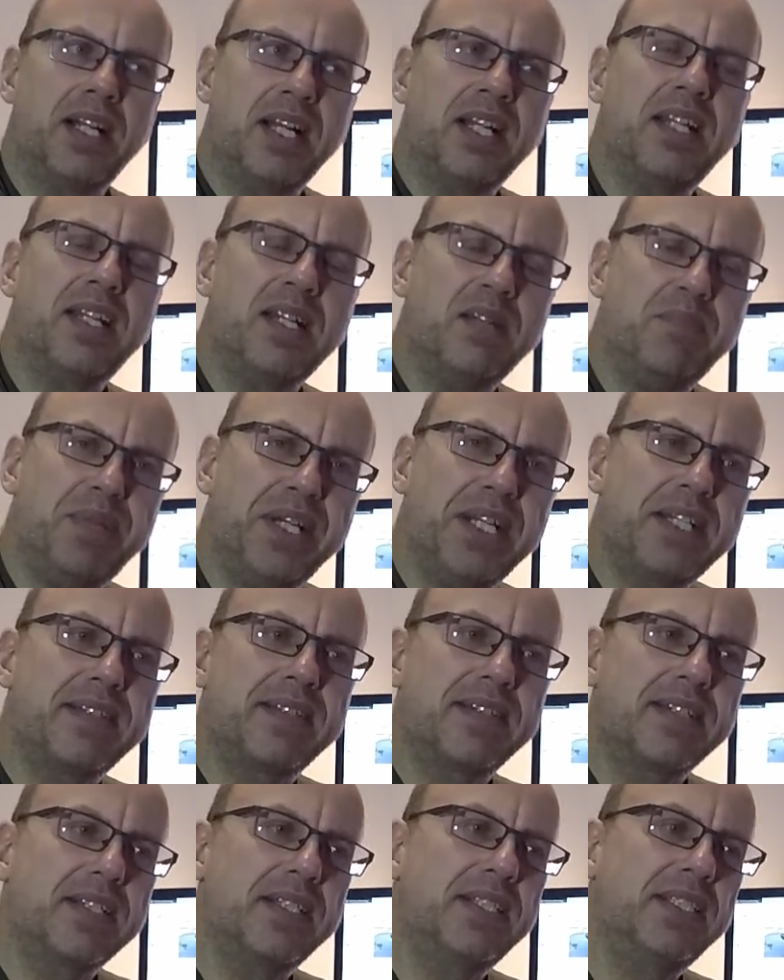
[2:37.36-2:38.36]
A little
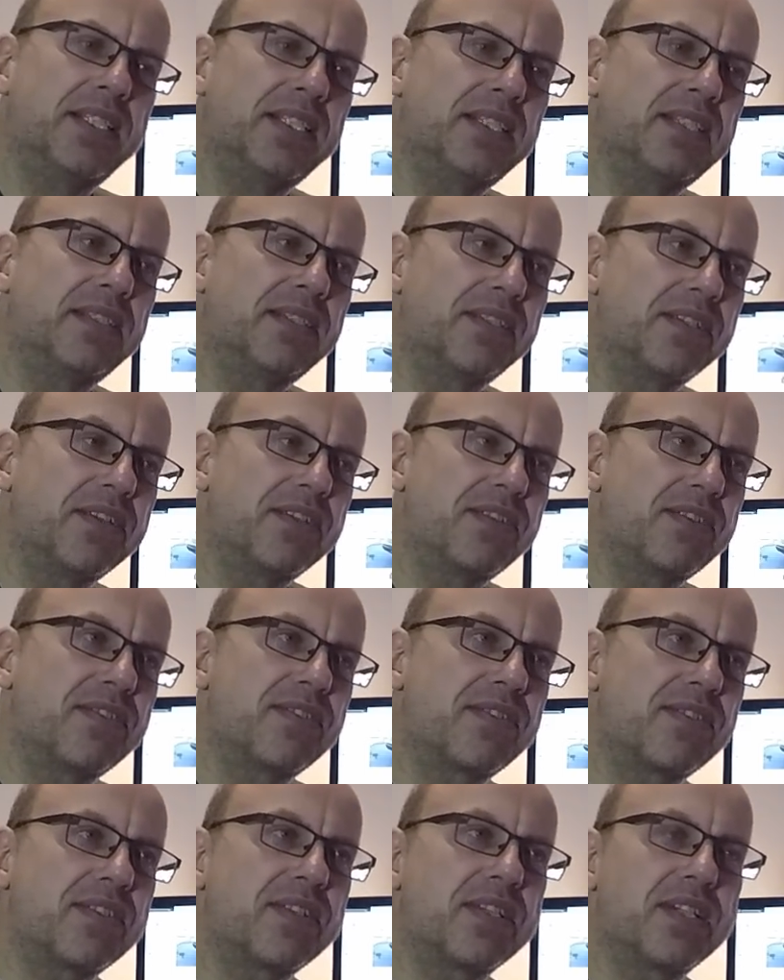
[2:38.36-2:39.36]
bit,
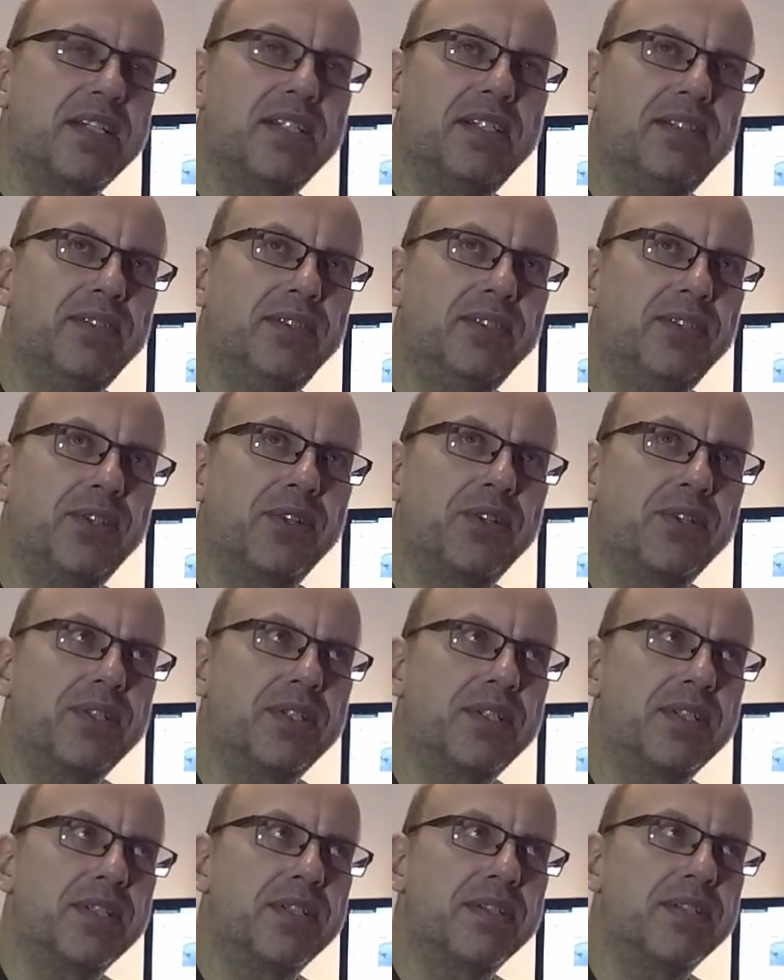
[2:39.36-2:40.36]
it's not
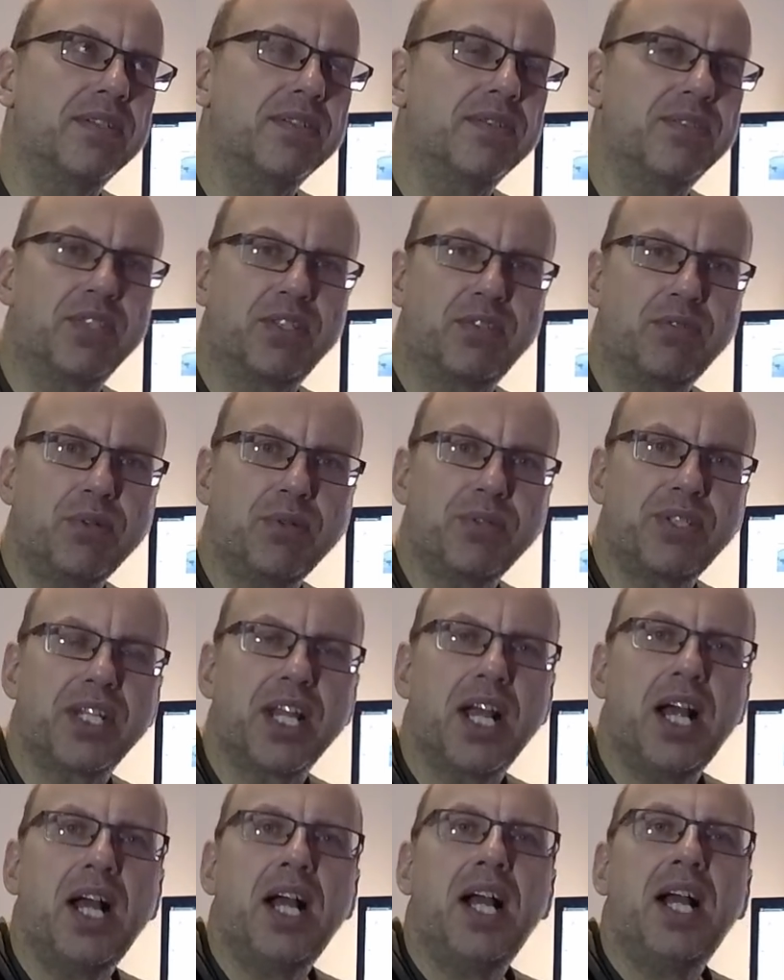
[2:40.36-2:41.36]
the
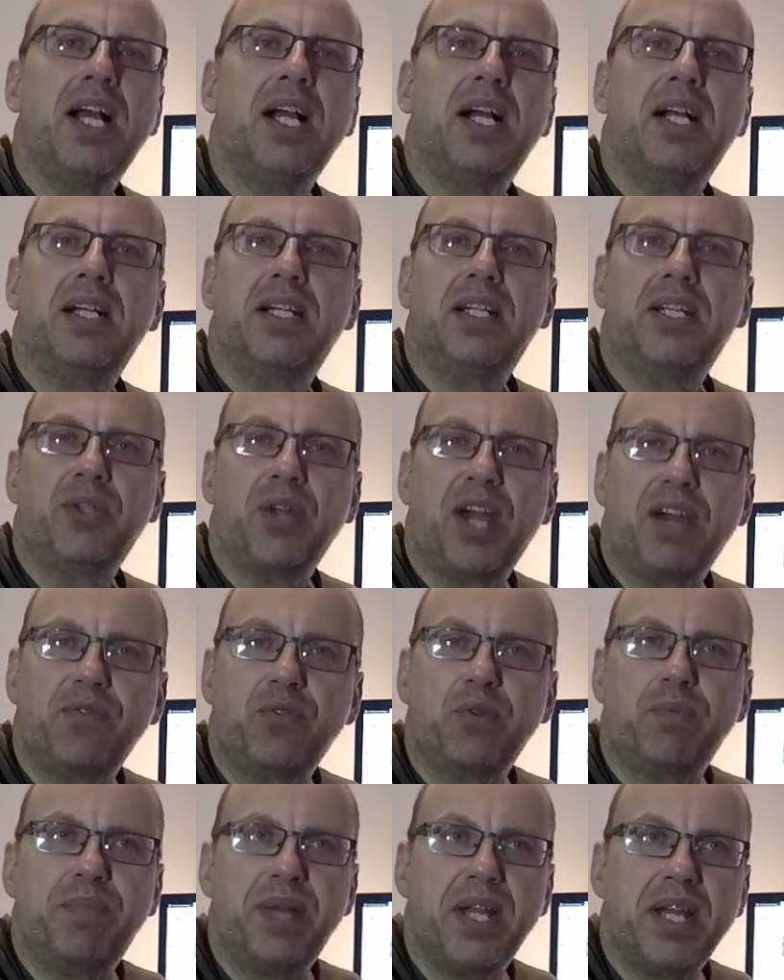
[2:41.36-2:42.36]
truth. You
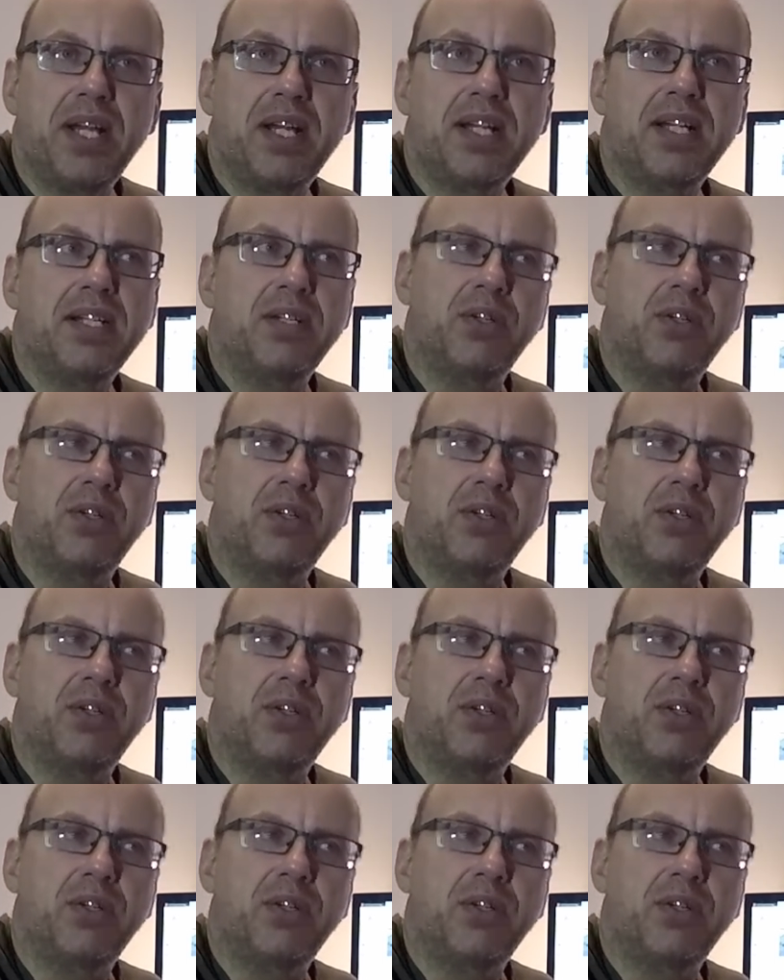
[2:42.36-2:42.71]
have to pay